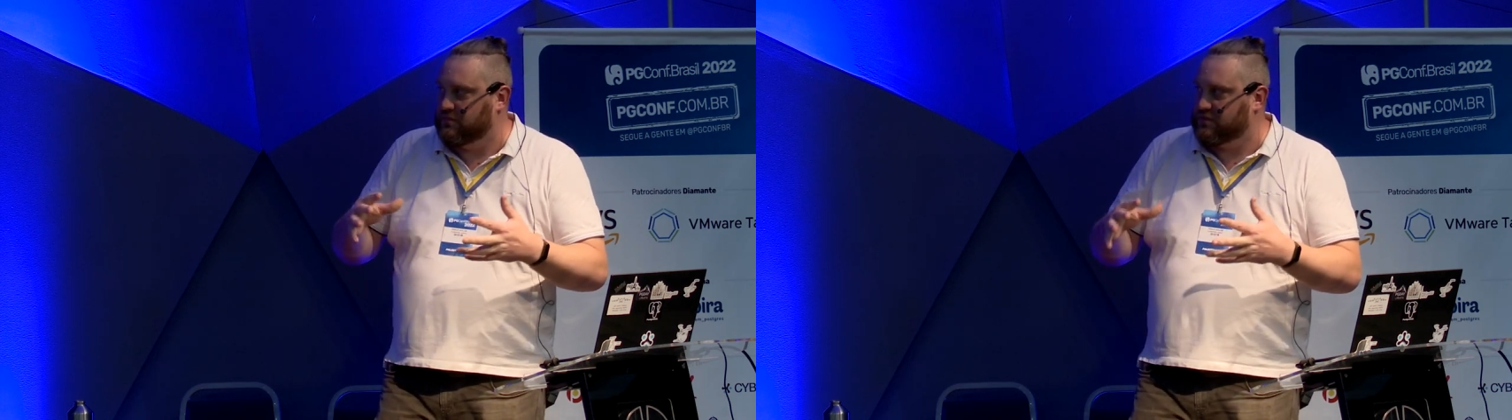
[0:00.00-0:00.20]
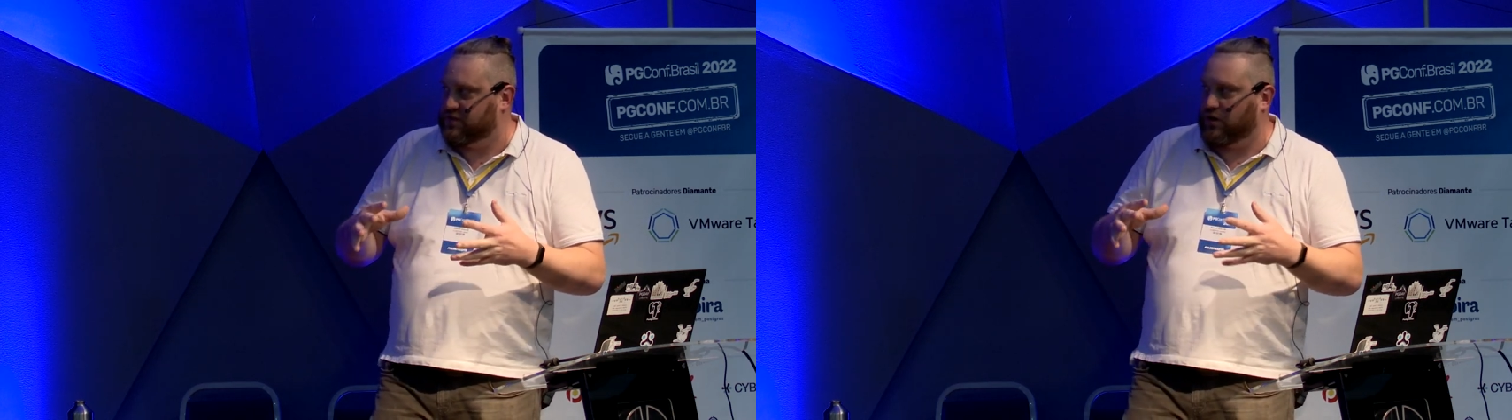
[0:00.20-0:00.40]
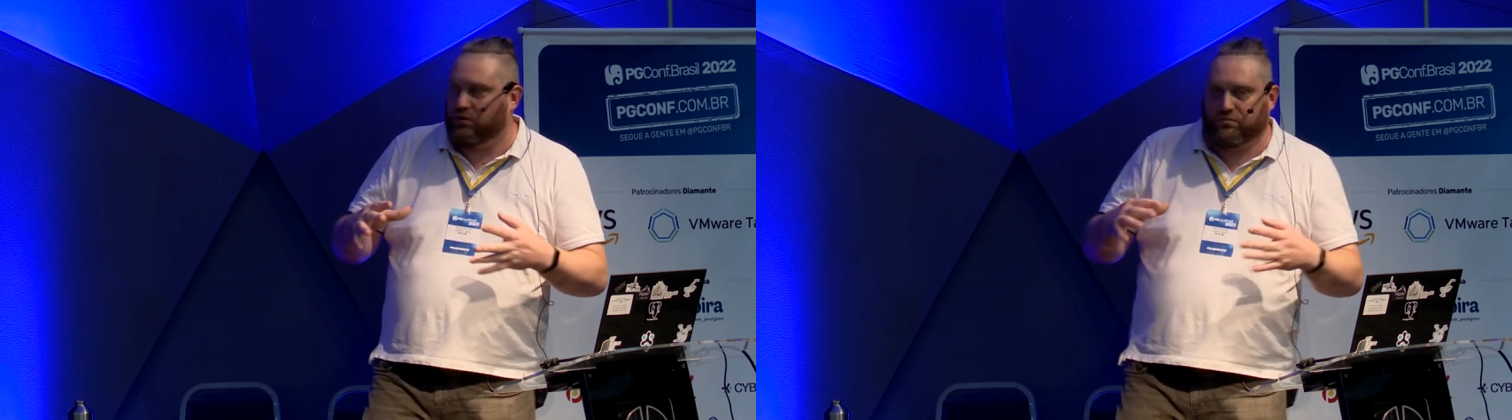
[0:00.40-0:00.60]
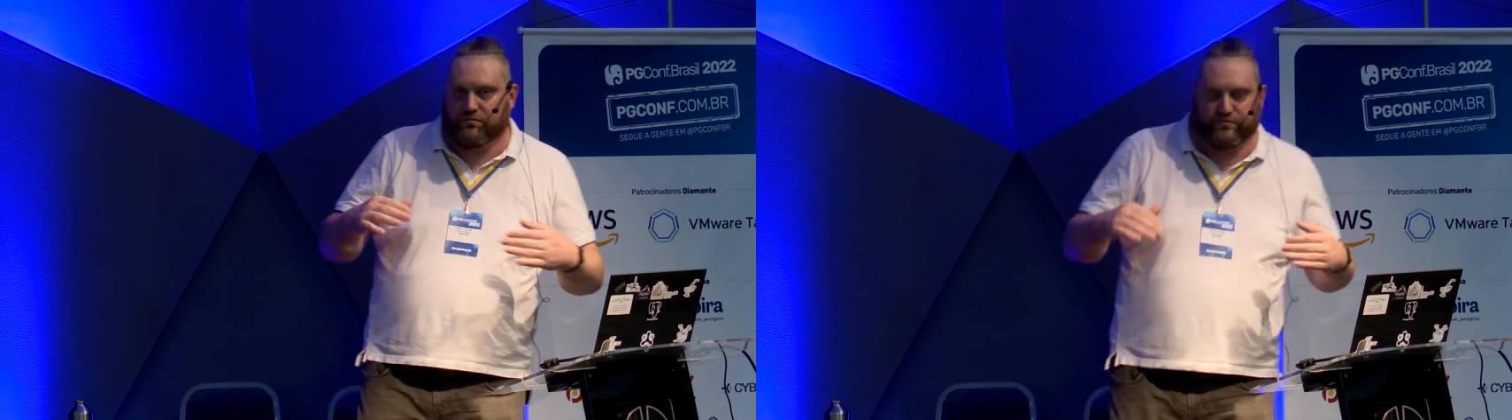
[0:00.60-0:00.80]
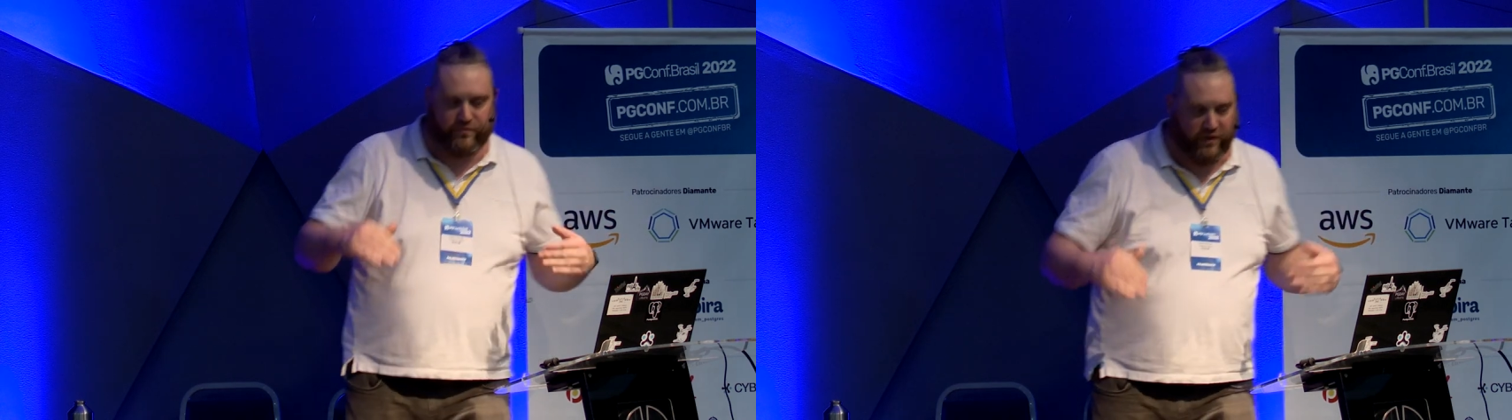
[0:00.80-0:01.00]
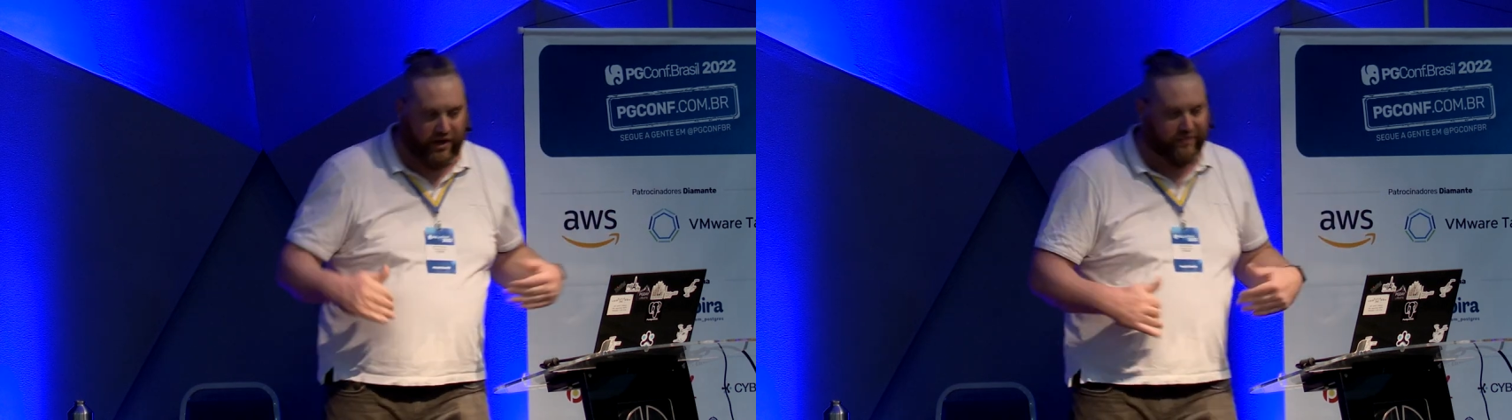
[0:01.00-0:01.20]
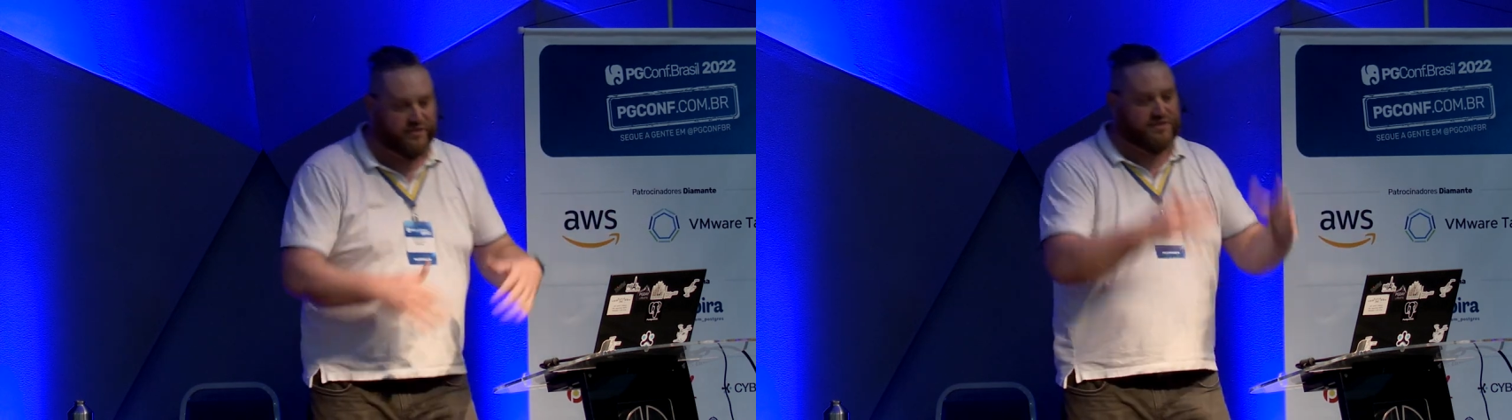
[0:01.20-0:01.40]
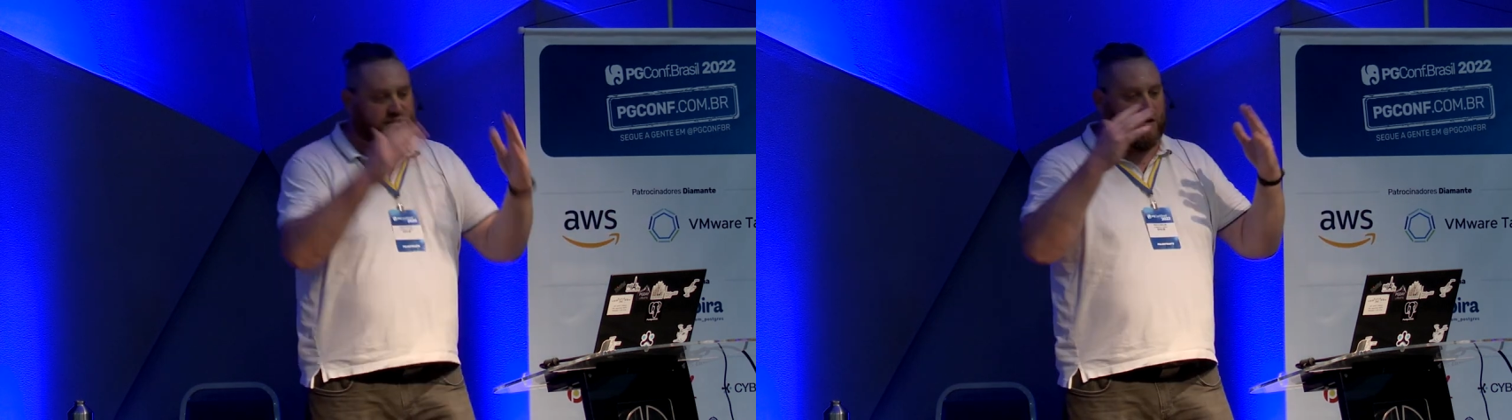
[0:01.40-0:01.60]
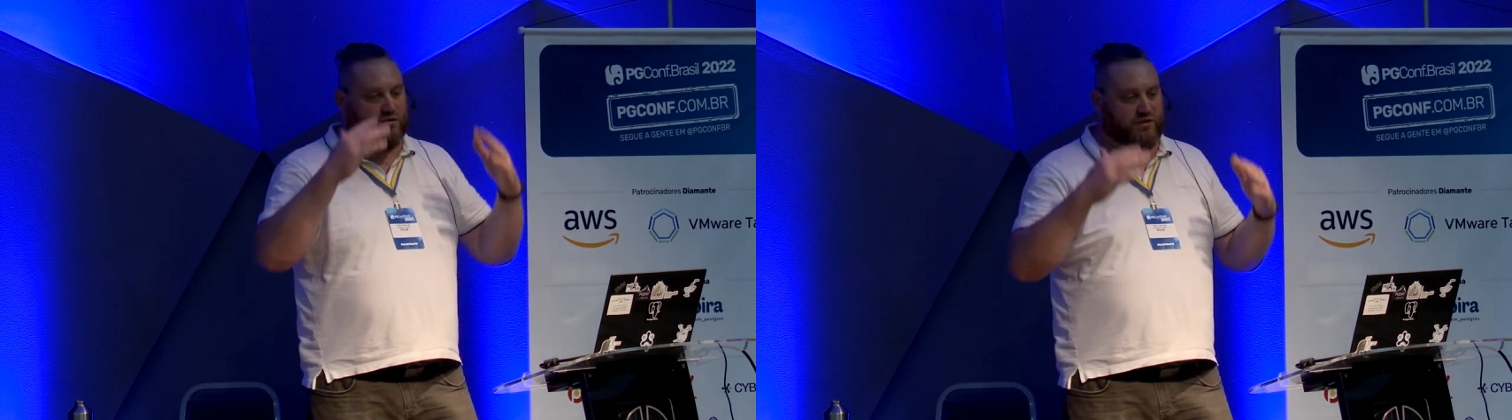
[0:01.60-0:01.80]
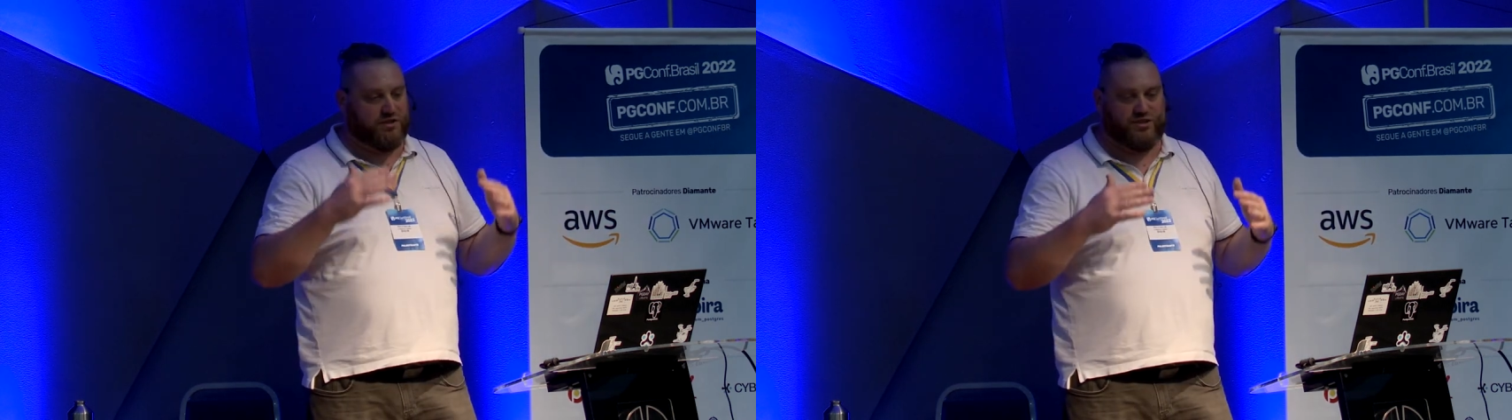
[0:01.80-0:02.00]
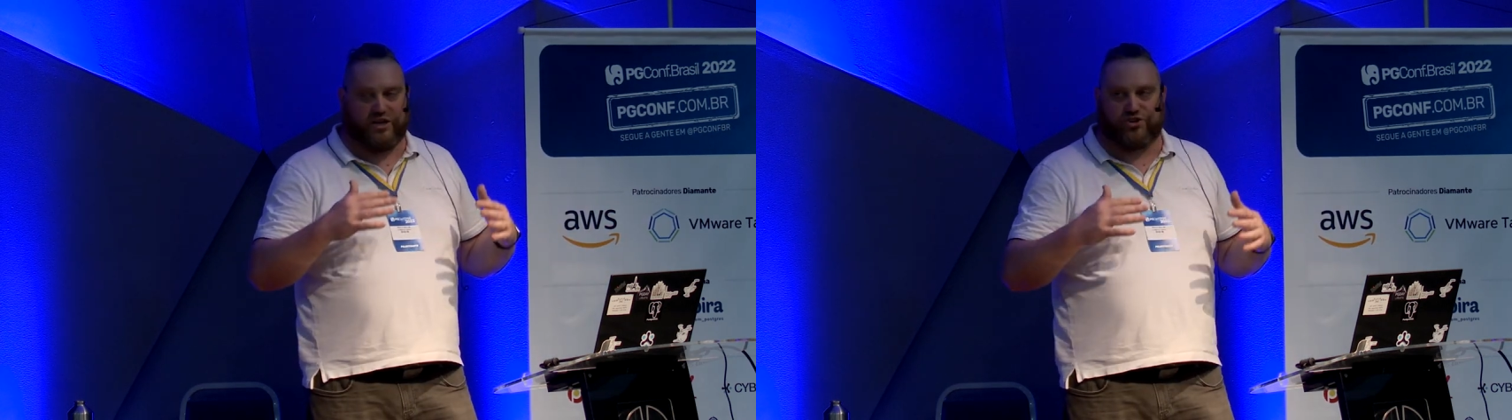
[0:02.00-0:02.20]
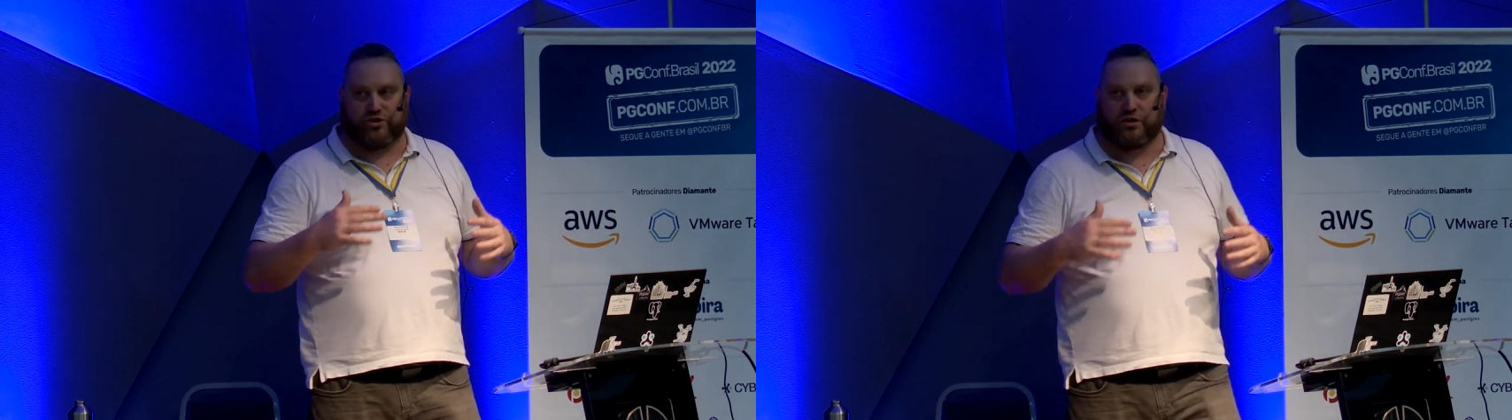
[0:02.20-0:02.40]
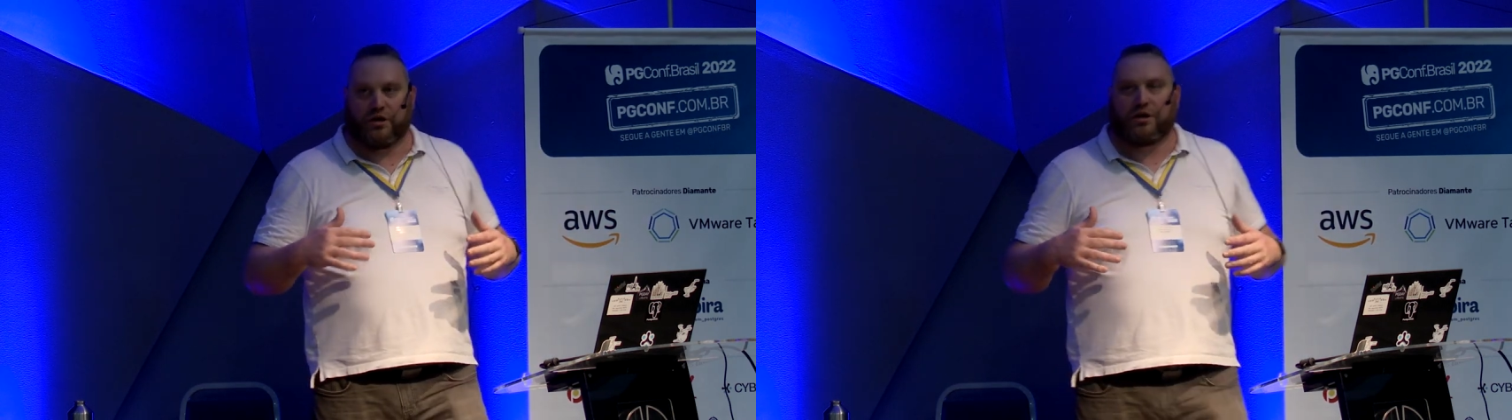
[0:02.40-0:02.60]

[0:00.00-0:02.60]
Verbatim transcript: So at the start of the session,